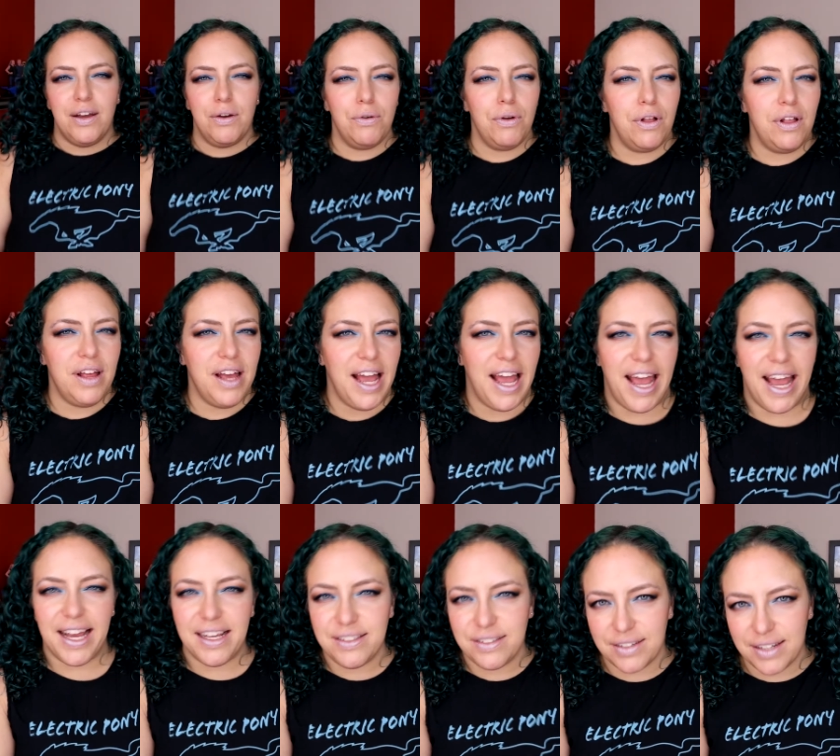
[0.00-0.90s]
They're all
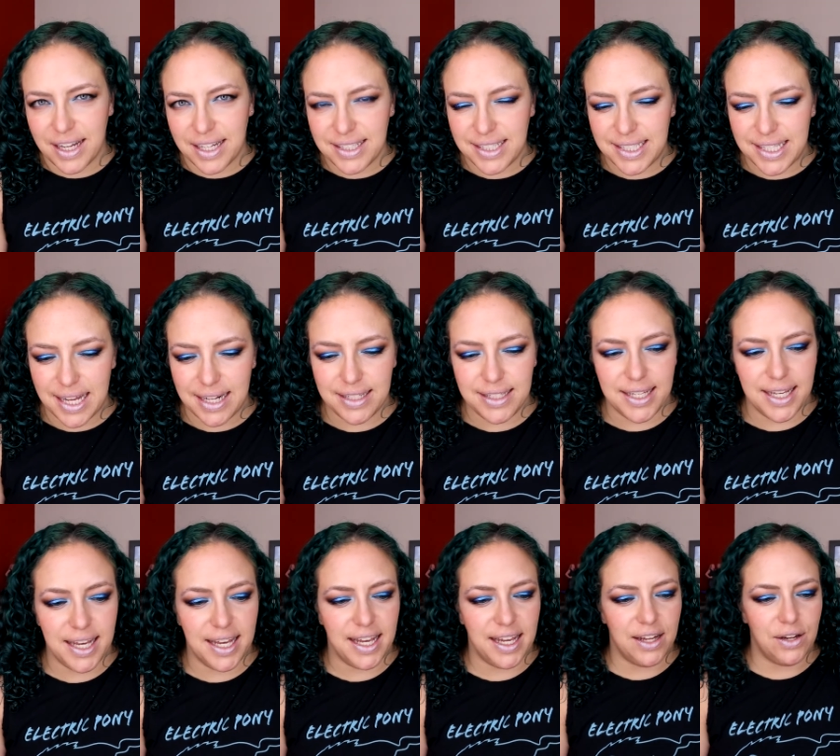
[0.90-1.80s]
hazelnut
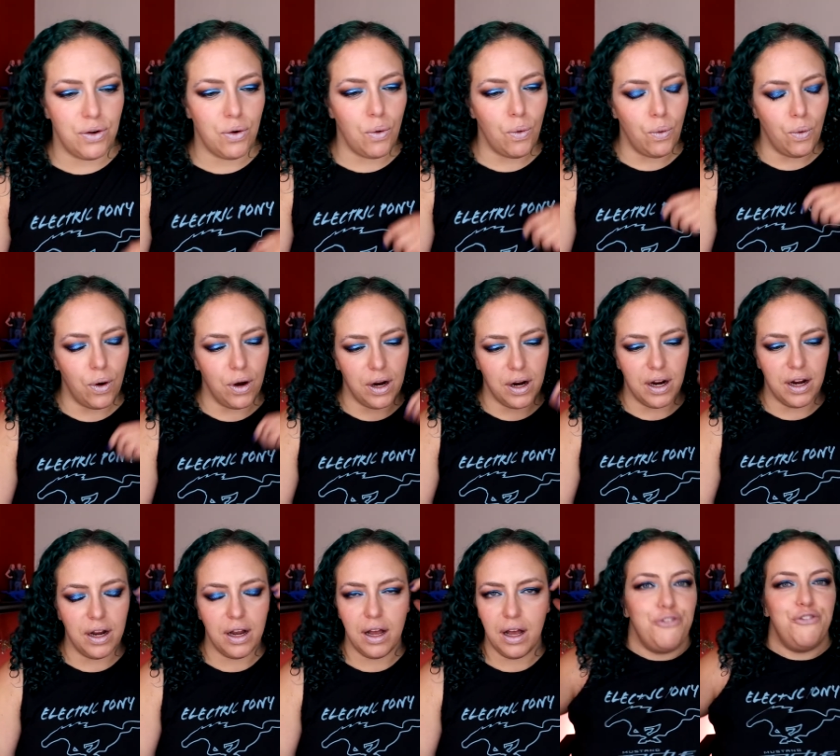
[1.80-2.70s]
scented
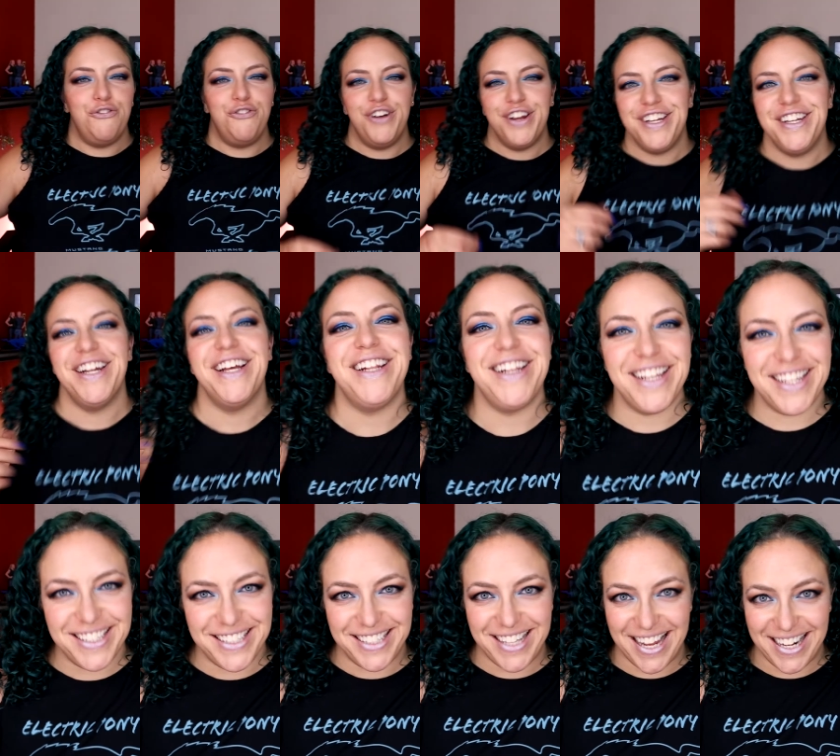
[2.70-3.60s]
or
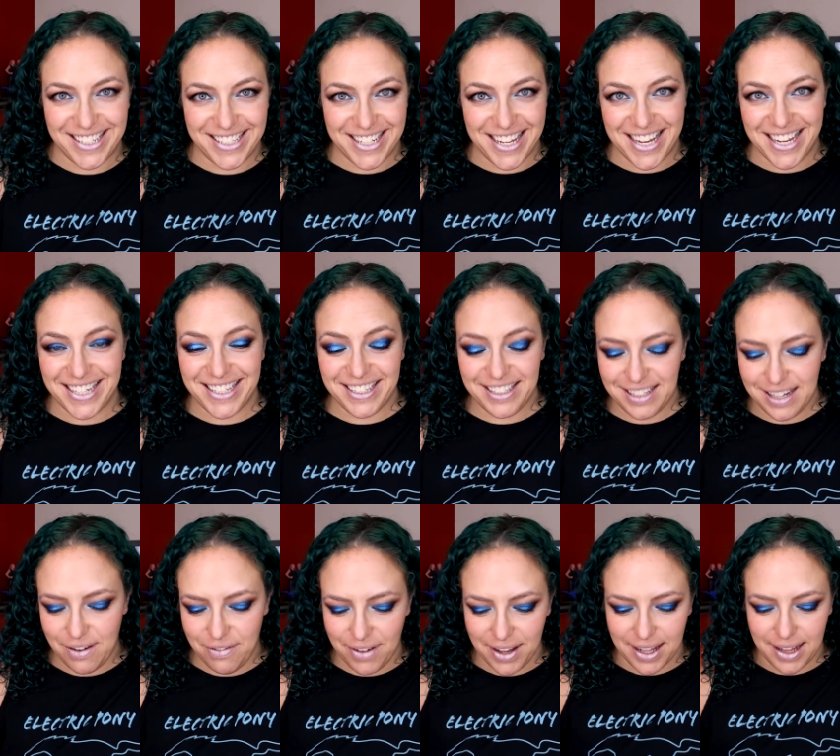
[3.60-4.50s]
vanilla scented and
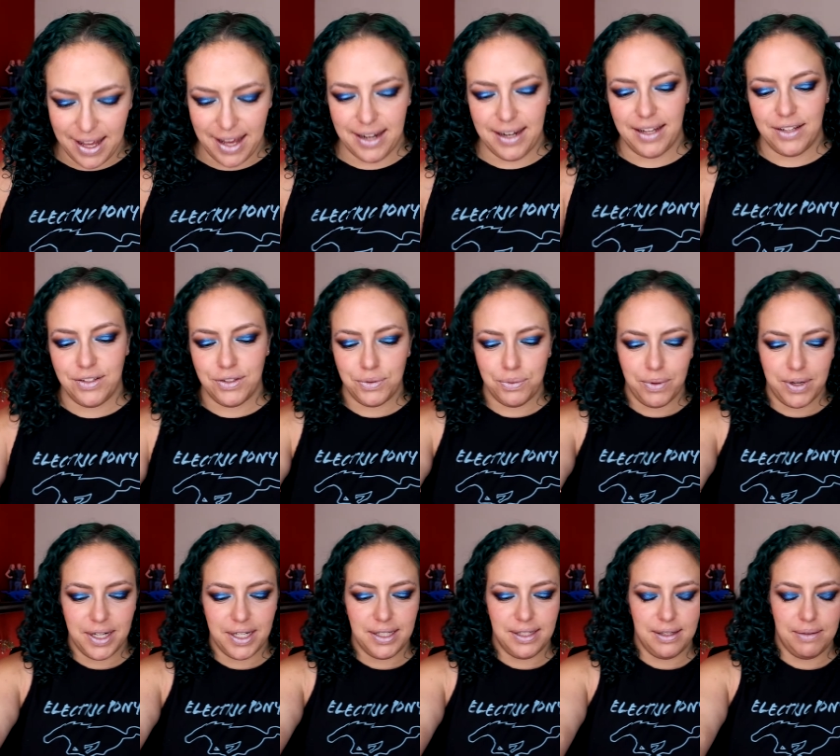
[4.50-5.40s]
stuff like that. And I just
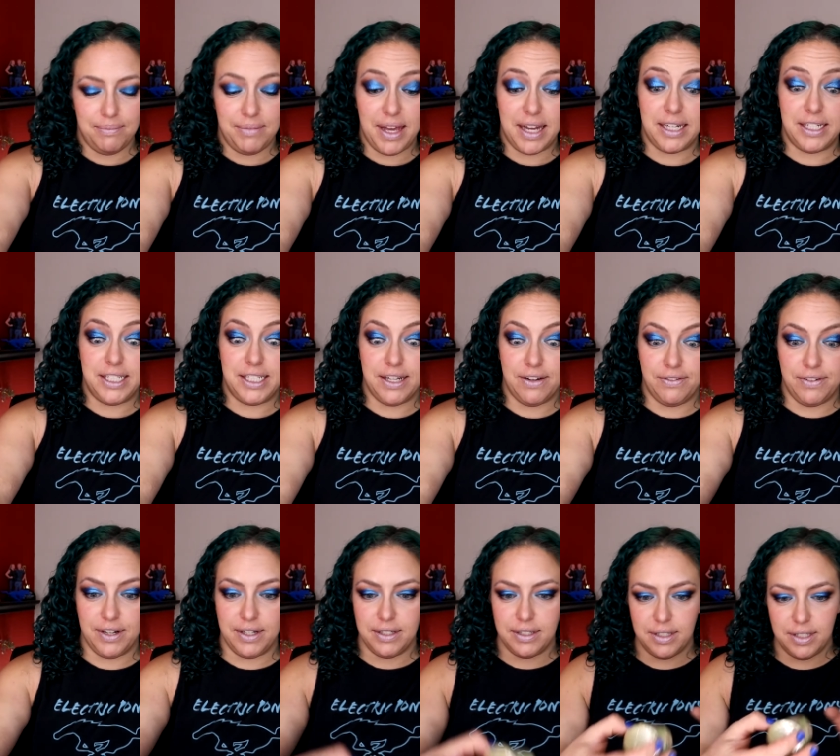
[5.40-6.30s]
wanted something
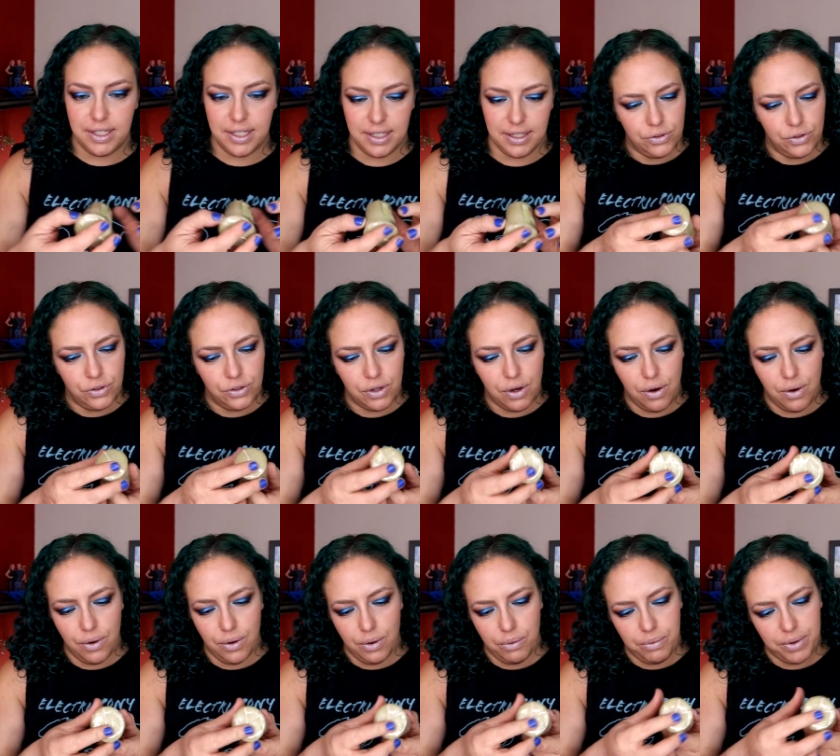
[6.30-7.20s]
different.
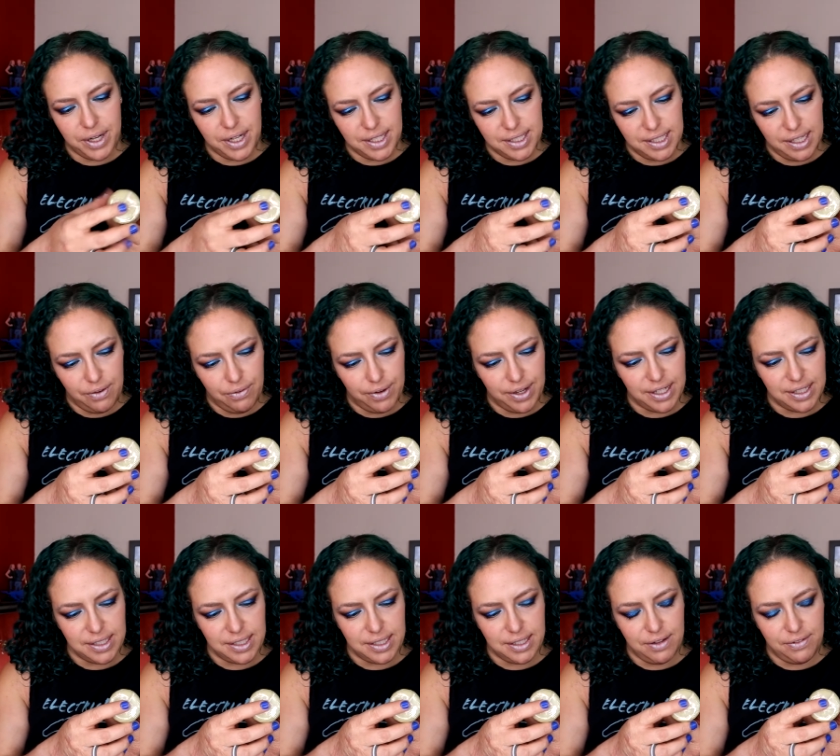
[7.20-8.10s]
So we're gonna see if we
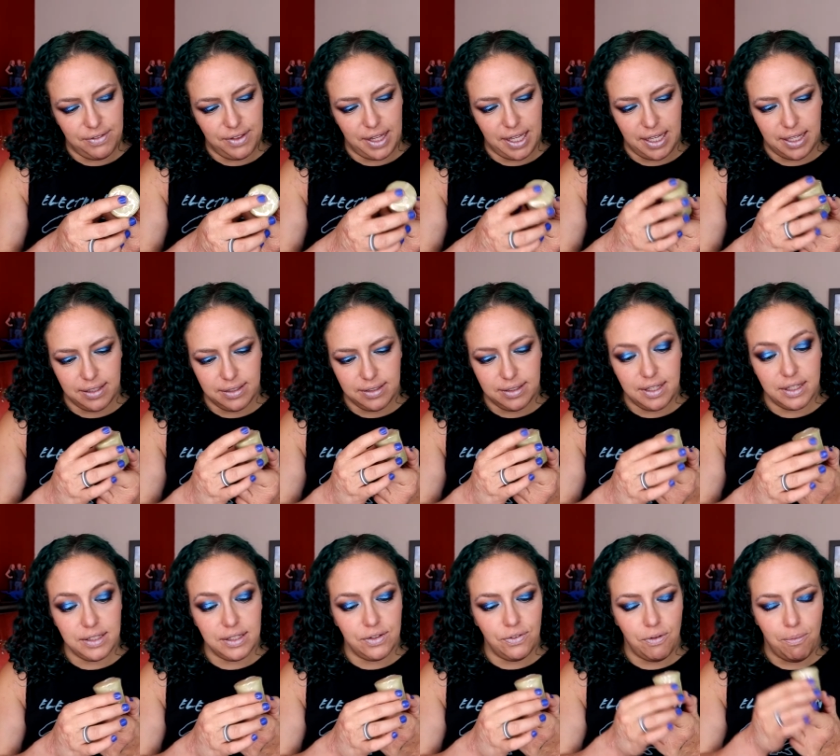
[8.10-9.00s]
can sniff these.
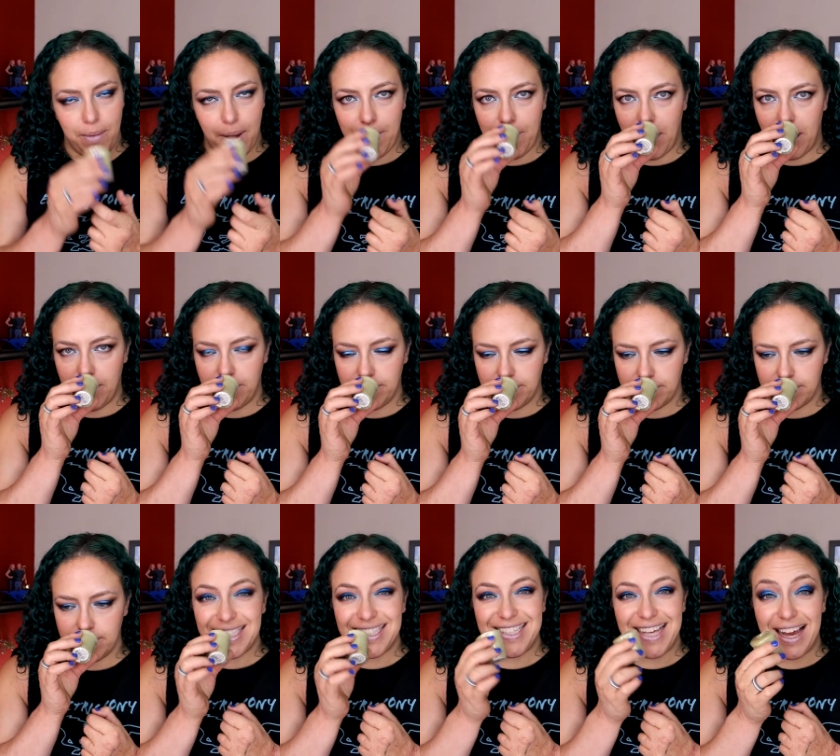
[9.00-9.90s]
This is from my mom,
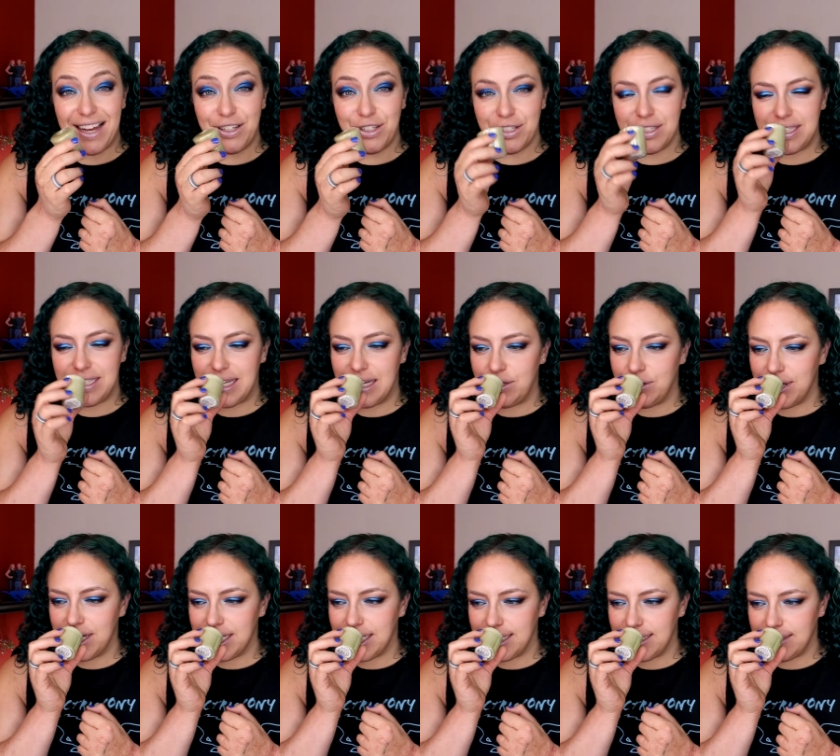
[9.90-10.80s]
Sage and
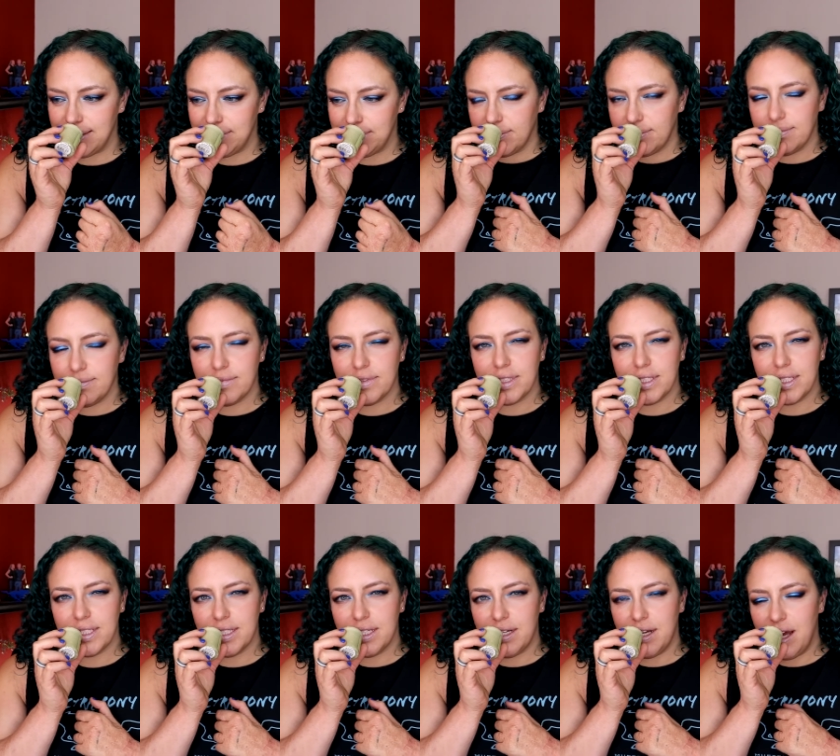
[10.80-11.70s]
Citrus.
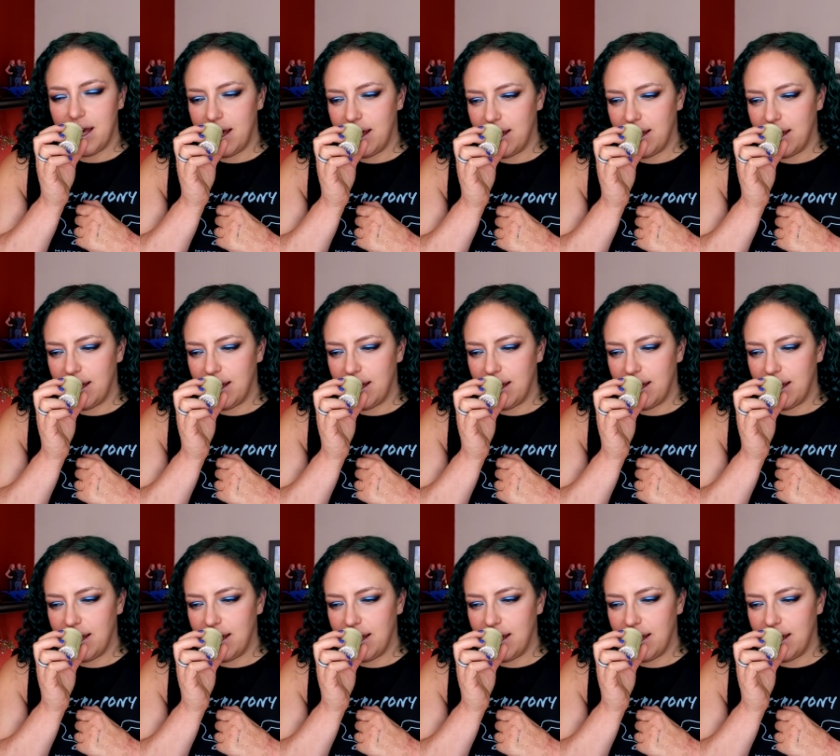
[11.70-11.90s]
Mmm,